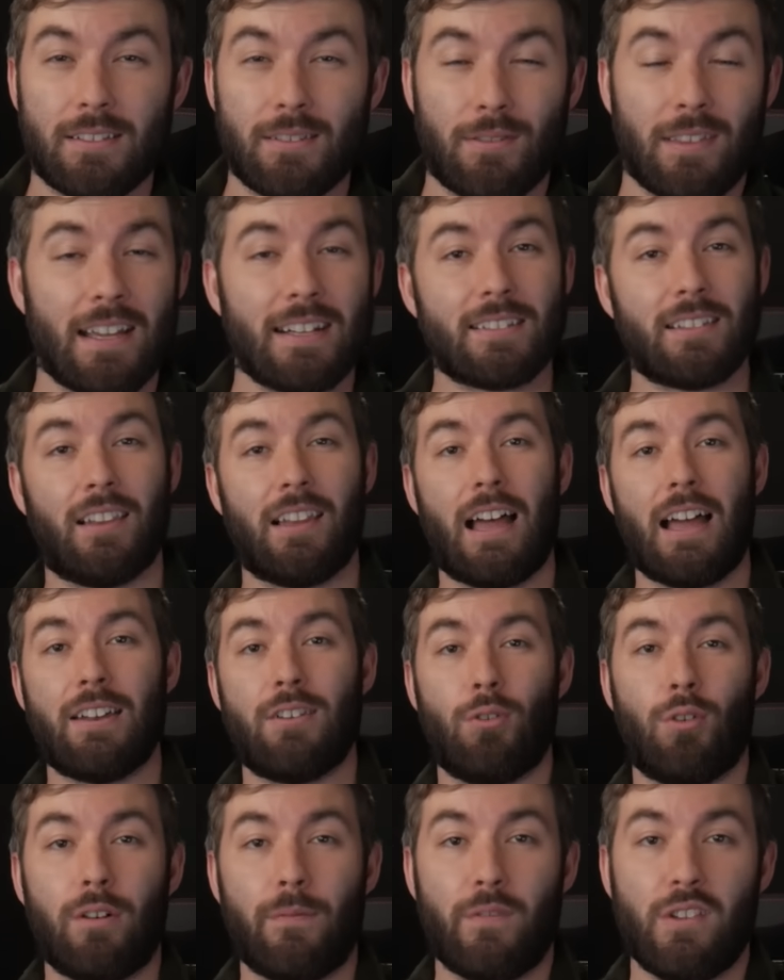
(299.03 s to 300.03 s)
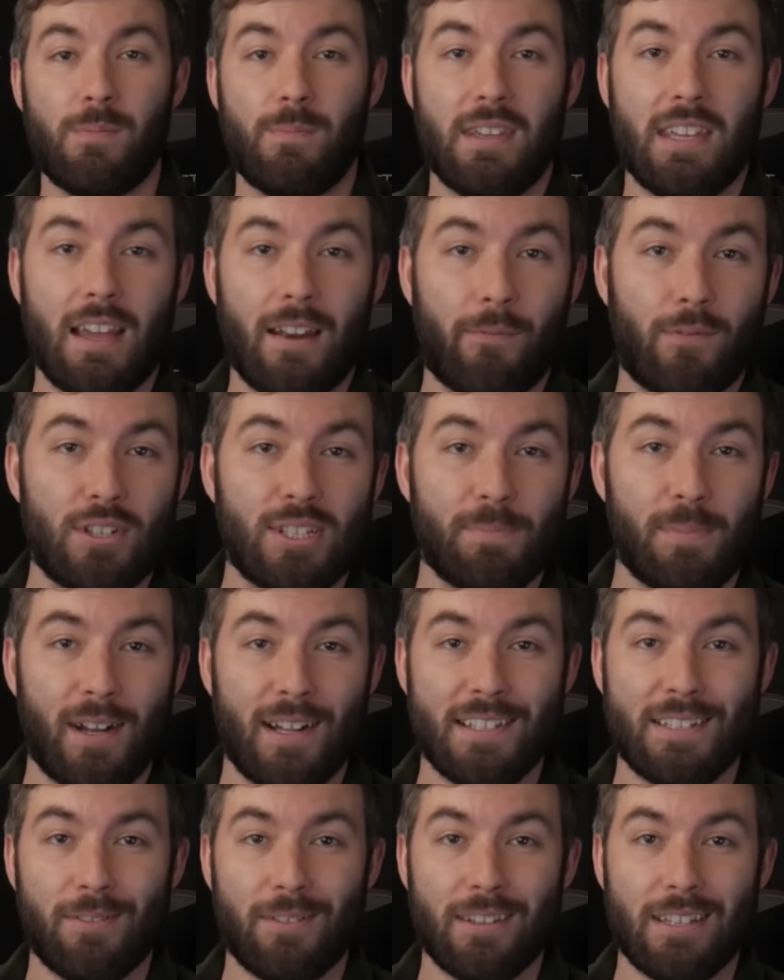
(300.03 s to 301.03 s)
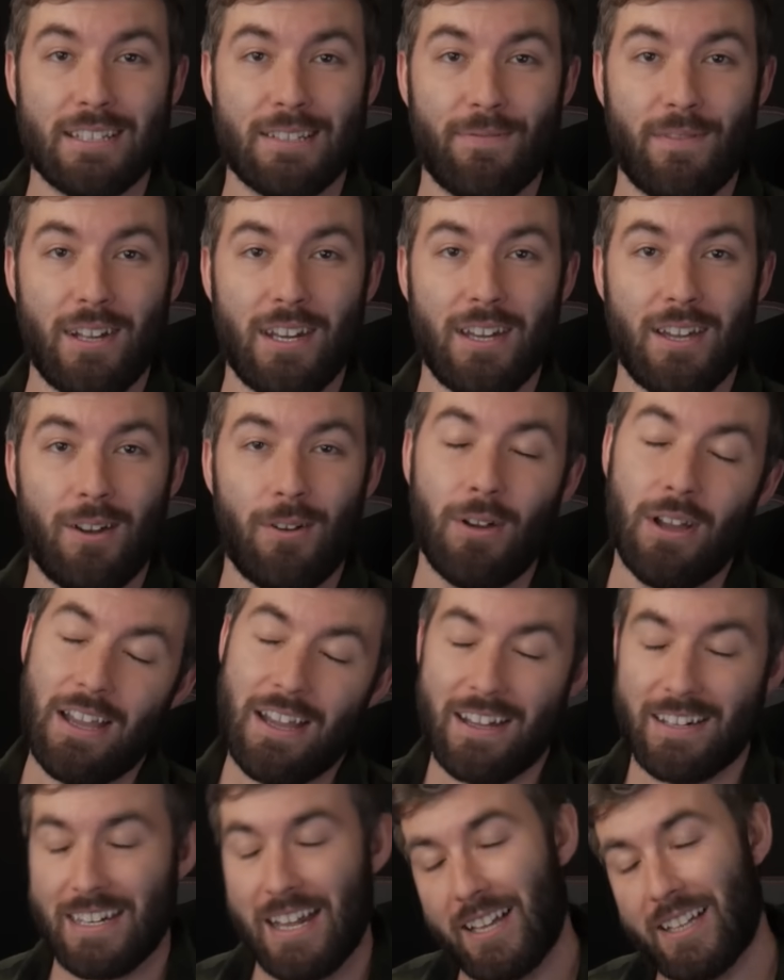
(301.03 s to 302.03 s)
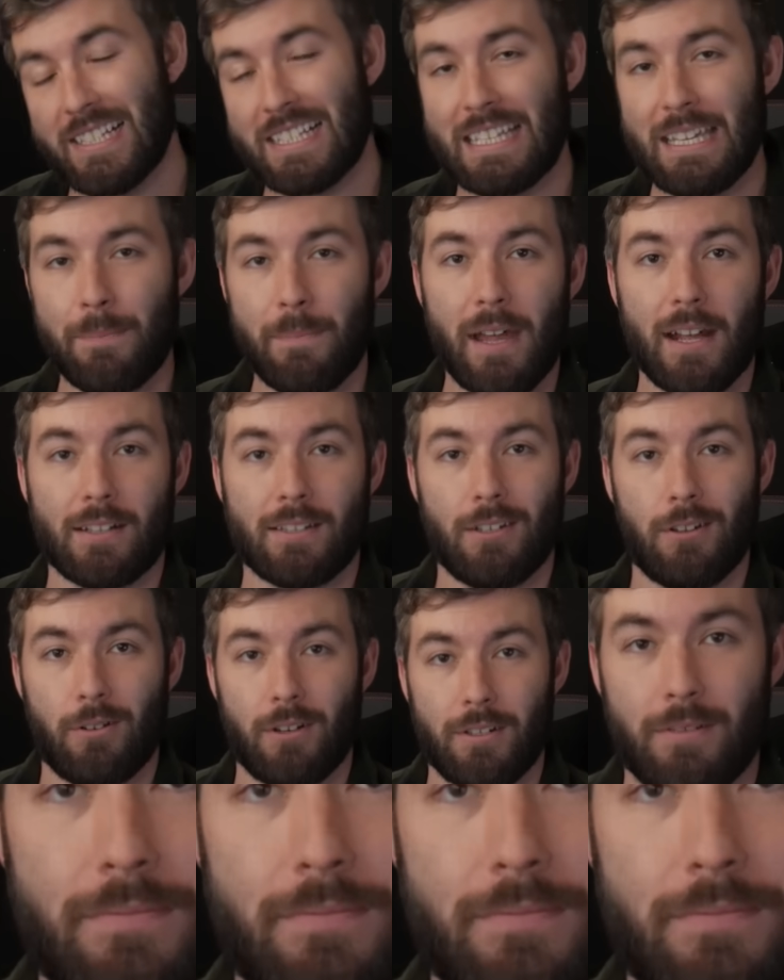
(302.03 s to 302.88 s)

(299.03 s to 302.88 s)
So thanks a lot, NordVPN, for sponsoring this video. Now let's get back to it.